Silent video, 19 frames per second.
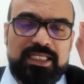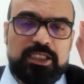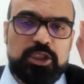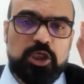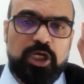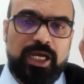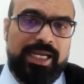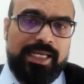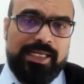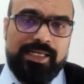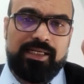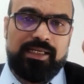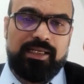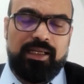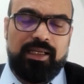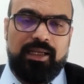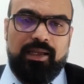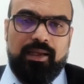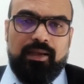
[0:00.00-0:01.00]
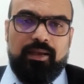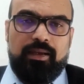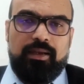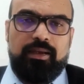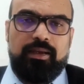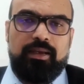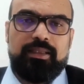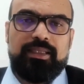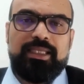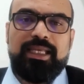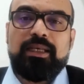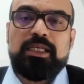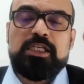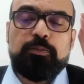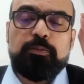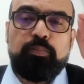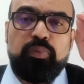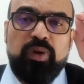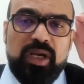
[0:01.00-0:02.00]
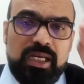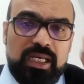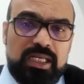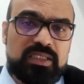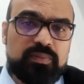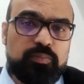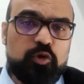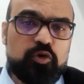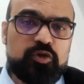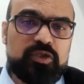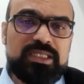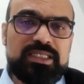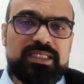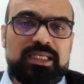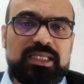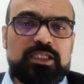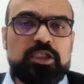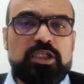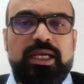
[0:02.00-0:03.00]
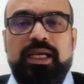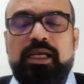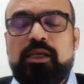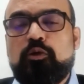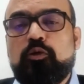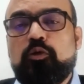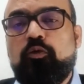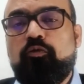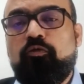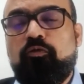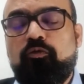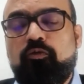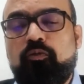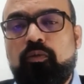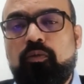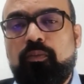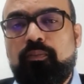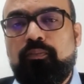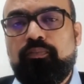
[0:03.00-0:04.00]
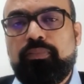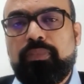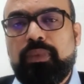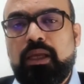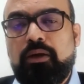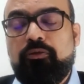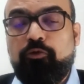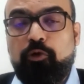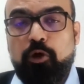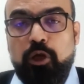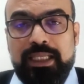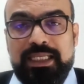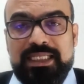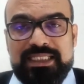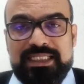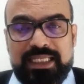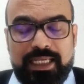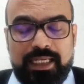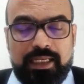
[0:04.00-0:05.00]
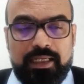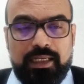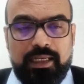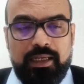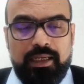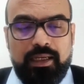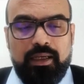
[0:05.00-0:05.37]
child that predisposes that child to falling sick.